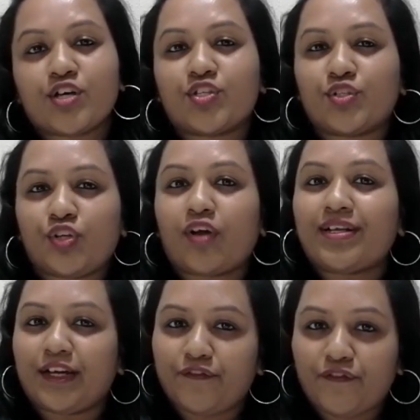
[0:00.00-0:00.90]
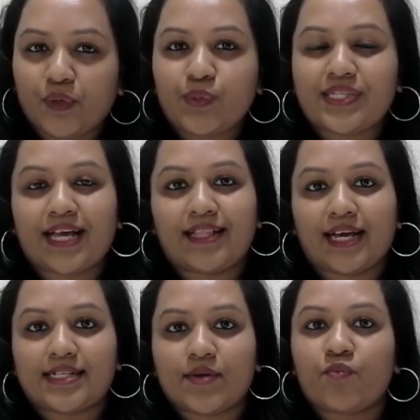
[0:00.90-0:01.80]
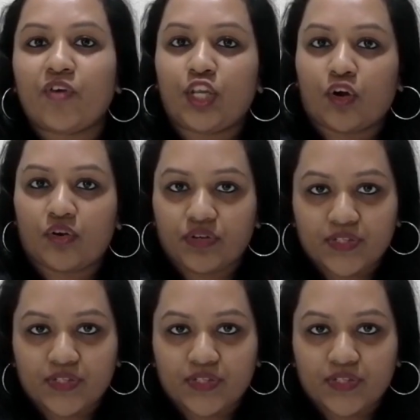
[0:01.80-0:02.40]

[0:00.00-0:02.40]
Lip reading: So do not confuse at that time when you're